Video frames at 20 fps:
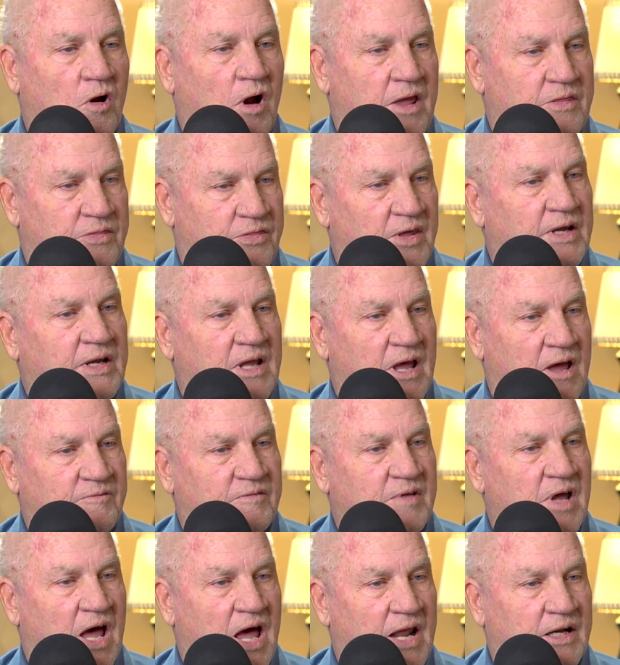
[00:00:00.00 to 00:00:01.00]
I think
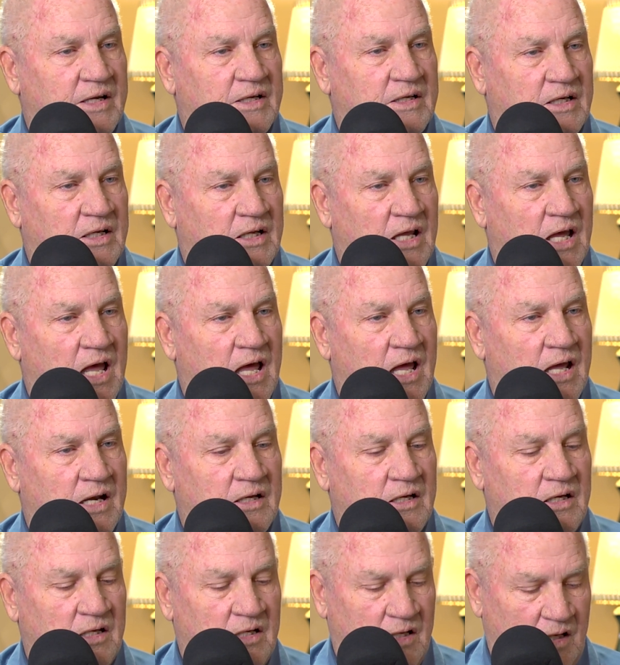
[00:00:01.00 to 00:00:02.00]
I've got it
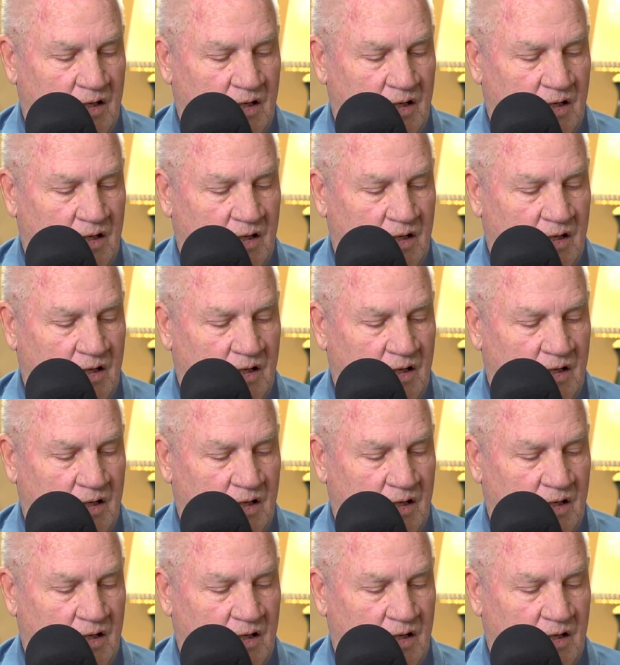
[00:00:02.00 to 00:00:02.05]
again,